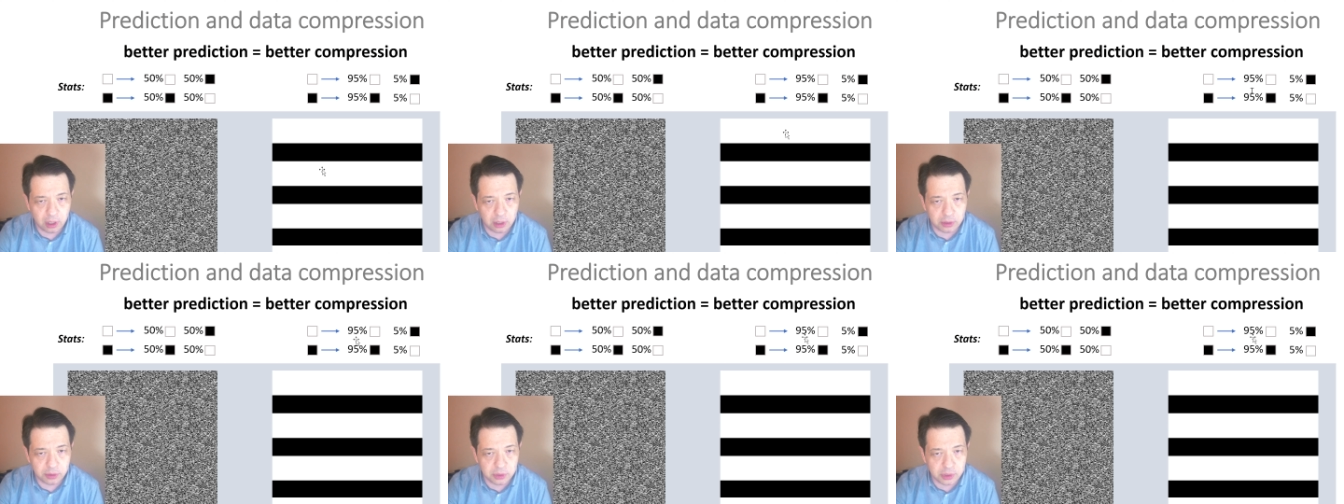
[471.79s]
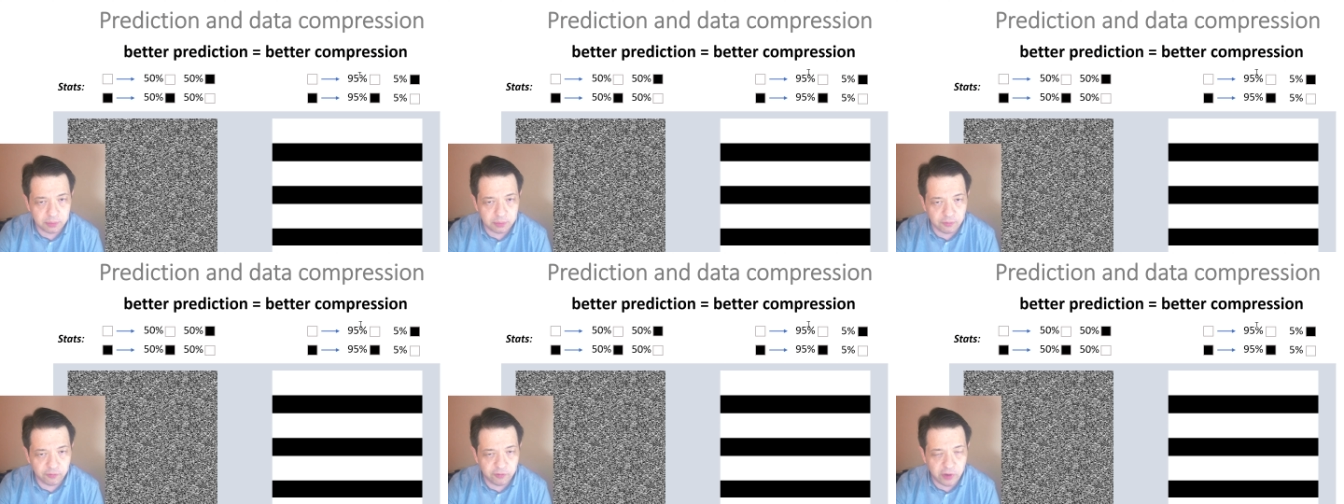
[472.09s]

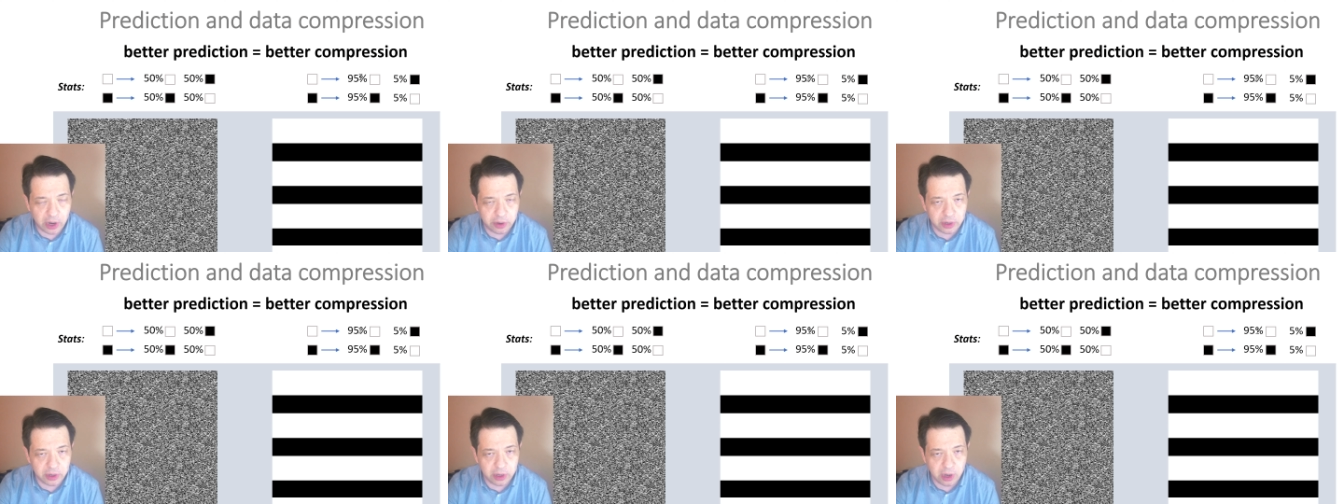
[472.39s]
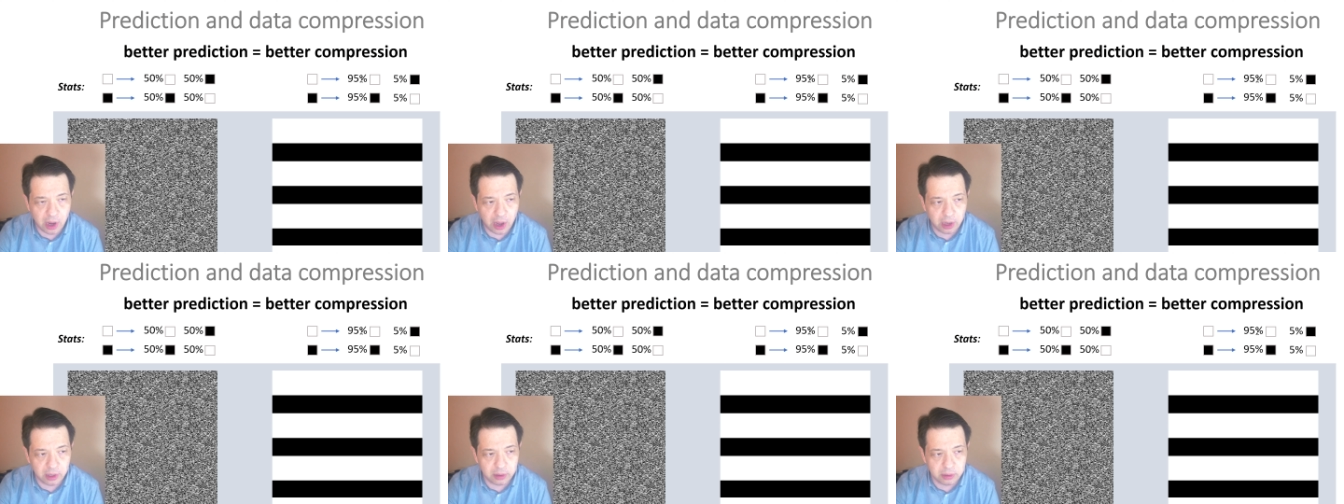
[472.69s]
there's a very
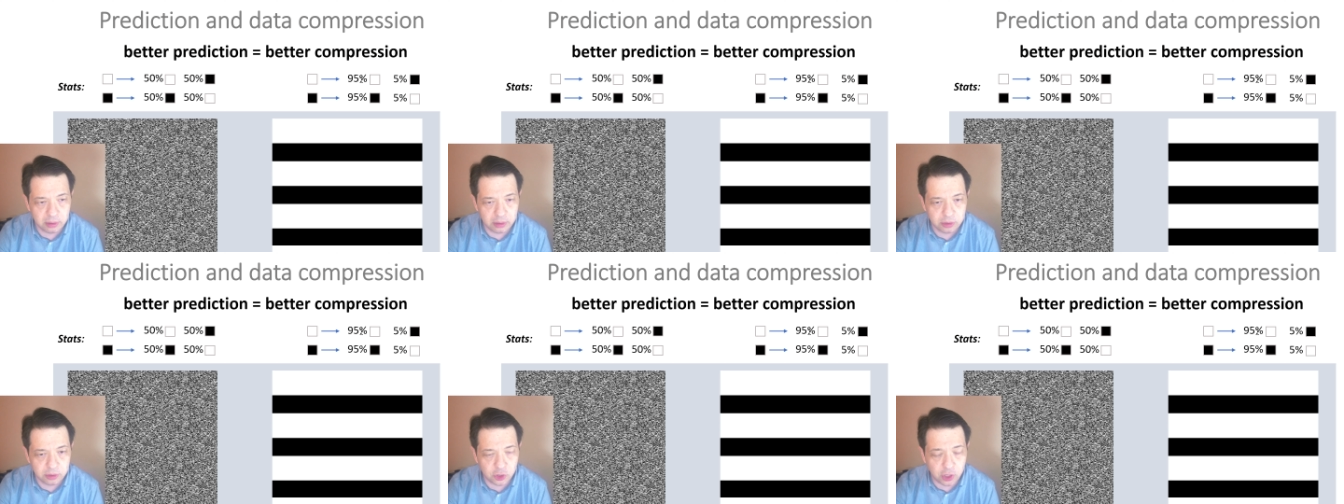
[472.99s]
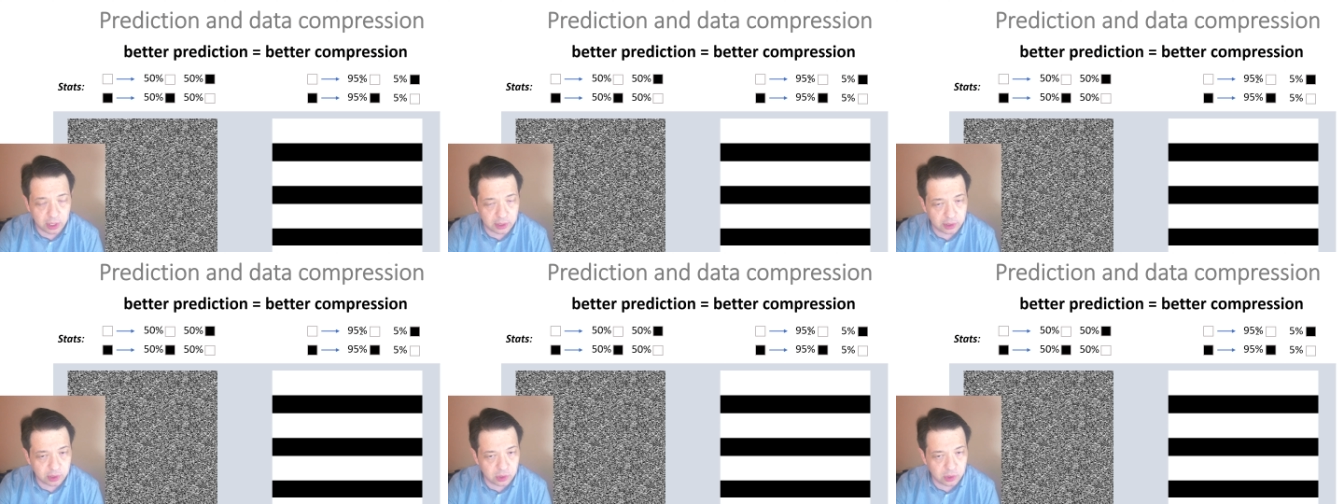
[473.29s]
high
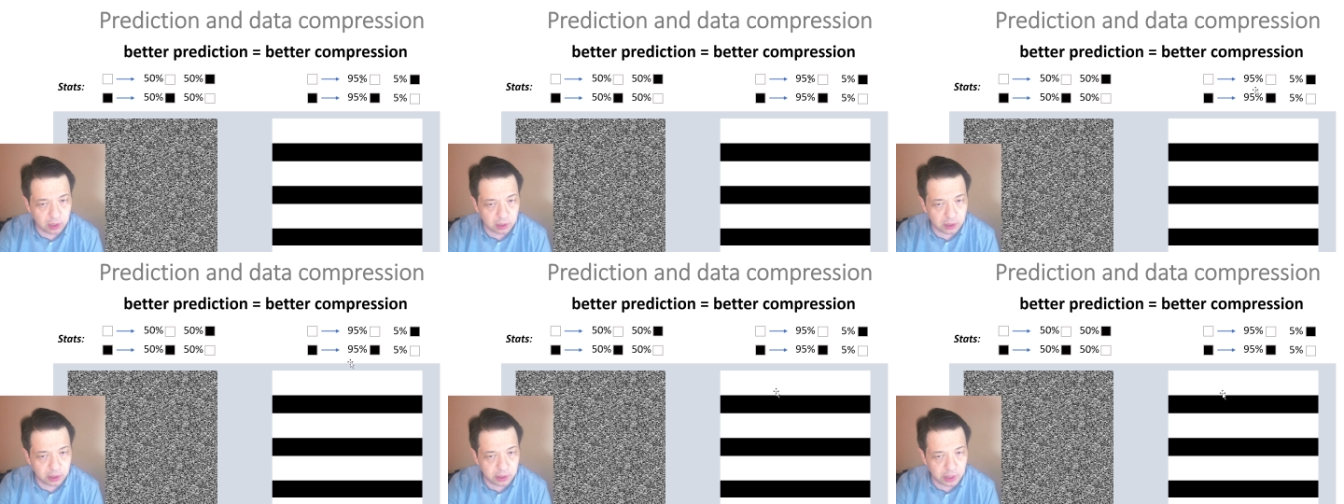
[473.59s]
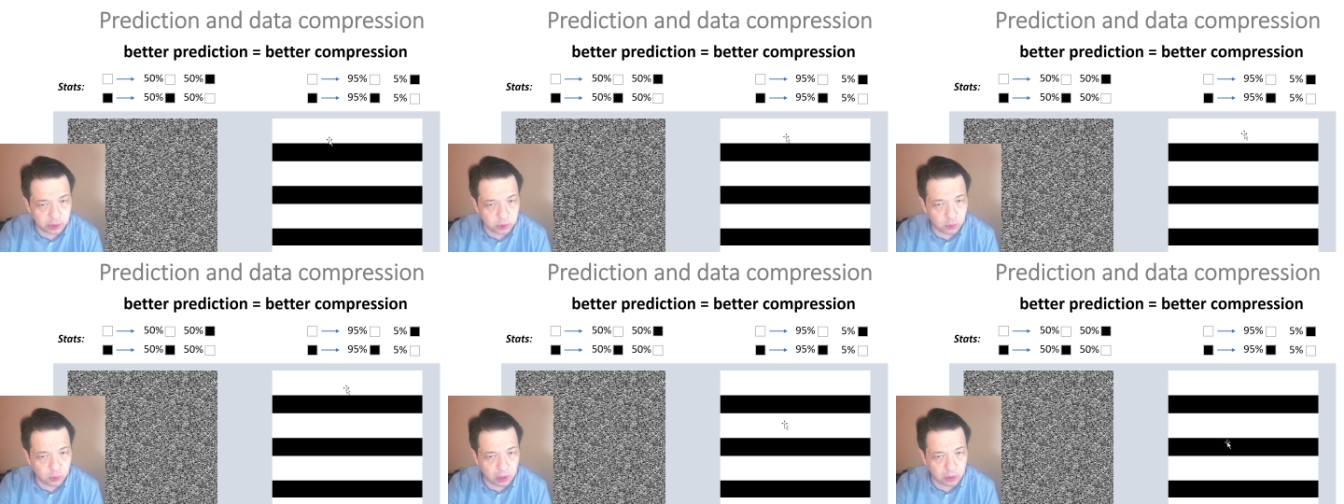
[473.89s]
chance that the
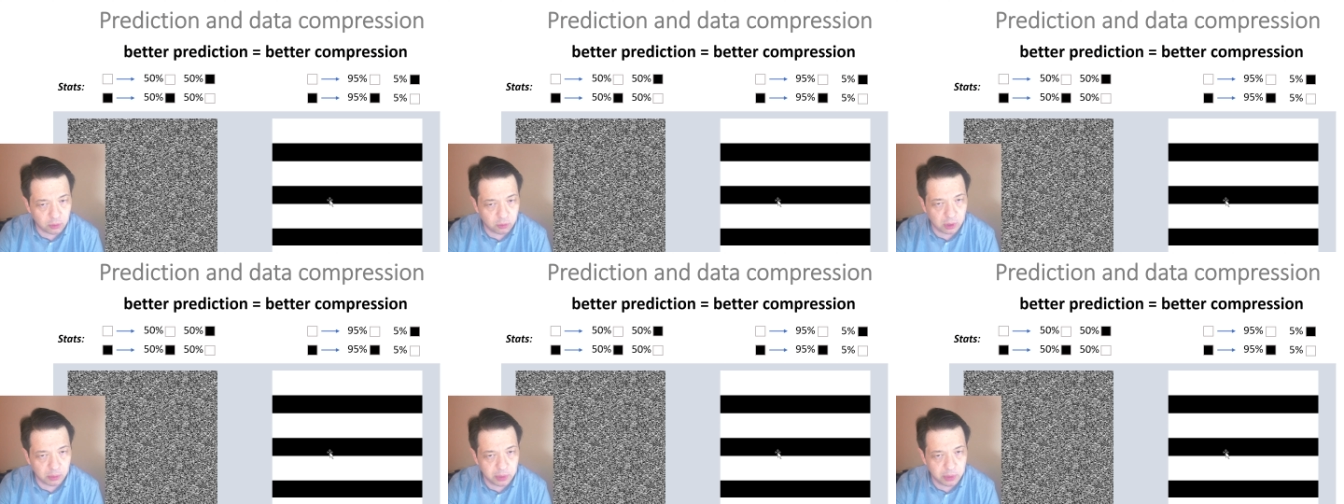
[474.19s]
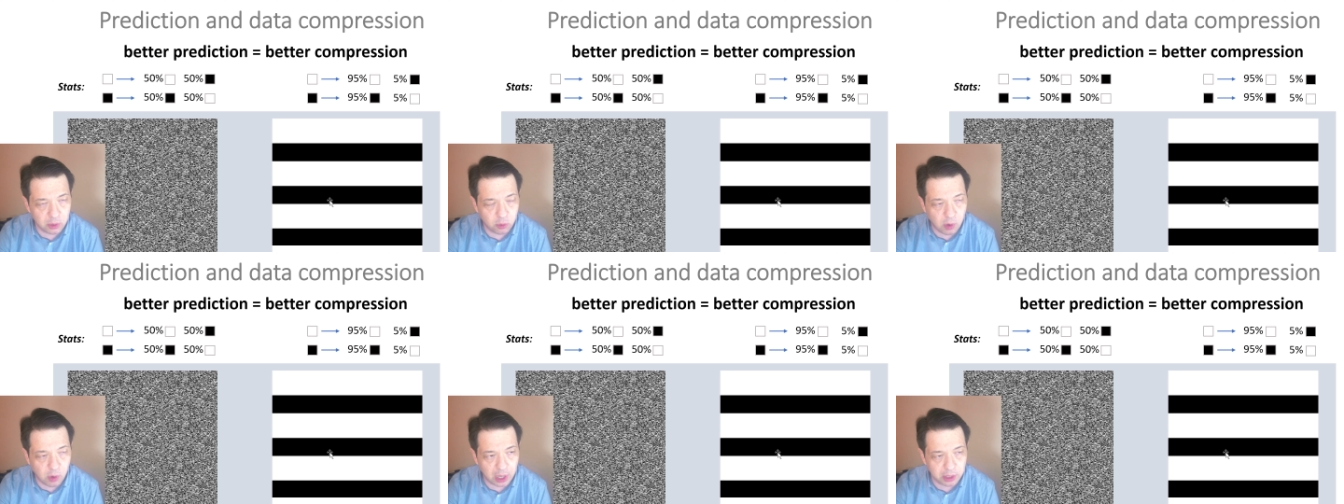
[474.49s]
next one will
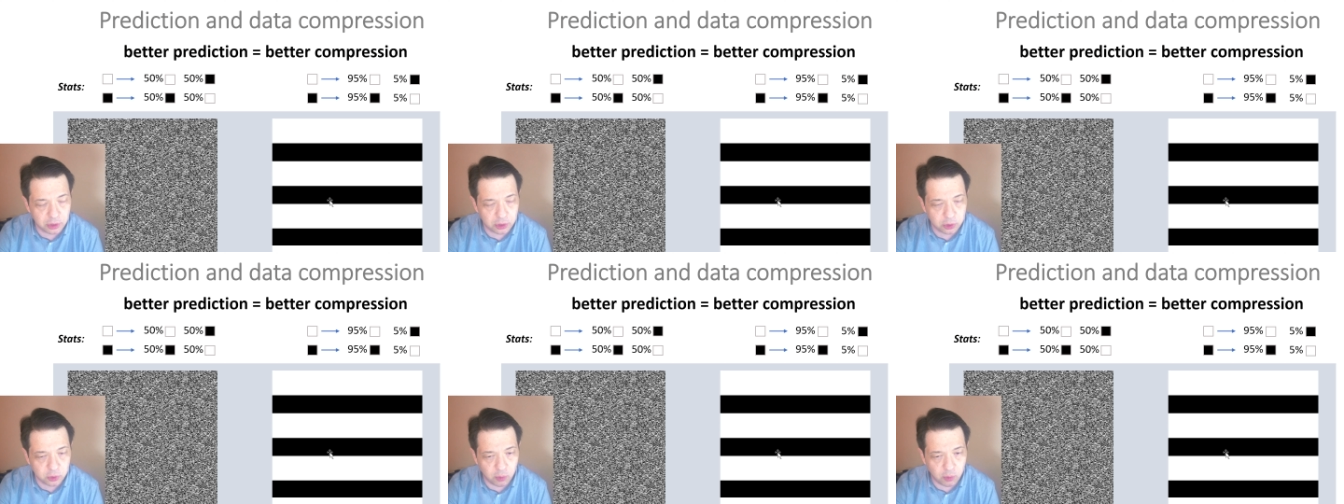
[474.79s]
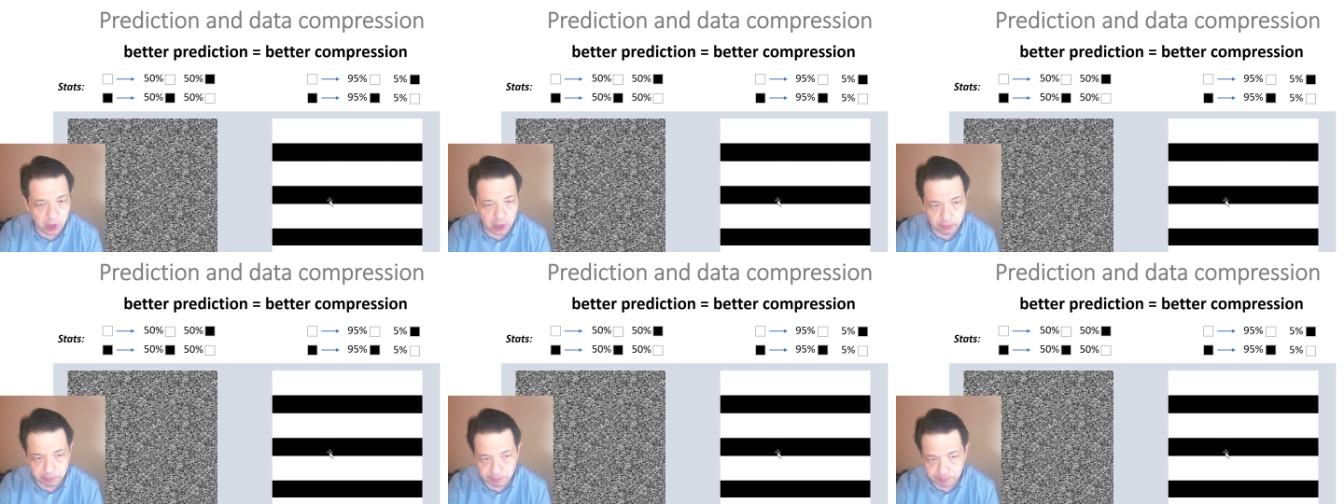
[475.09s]
be white as
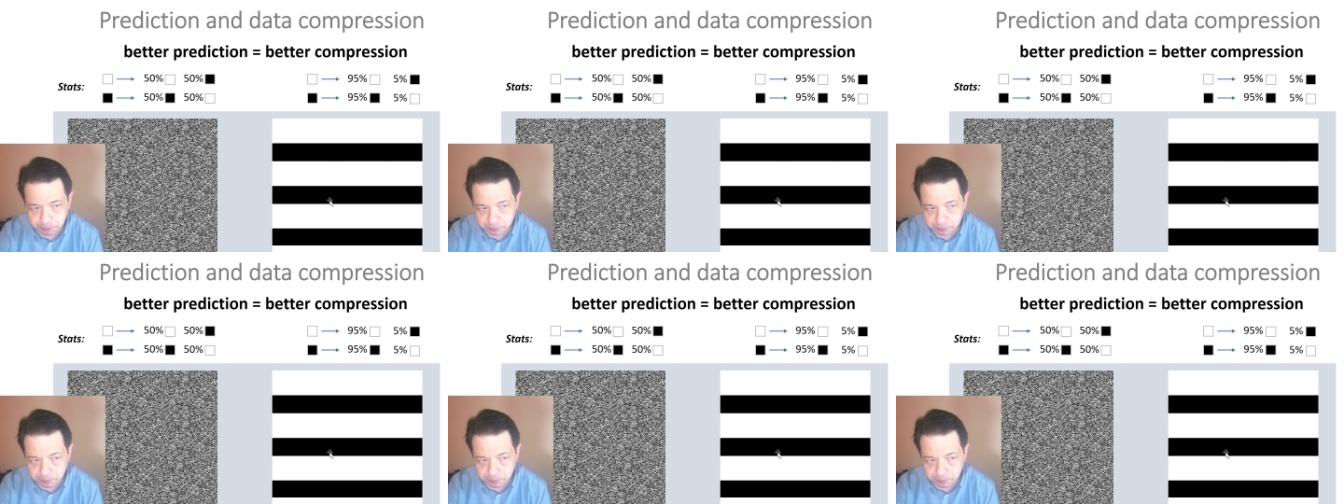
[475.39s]
well.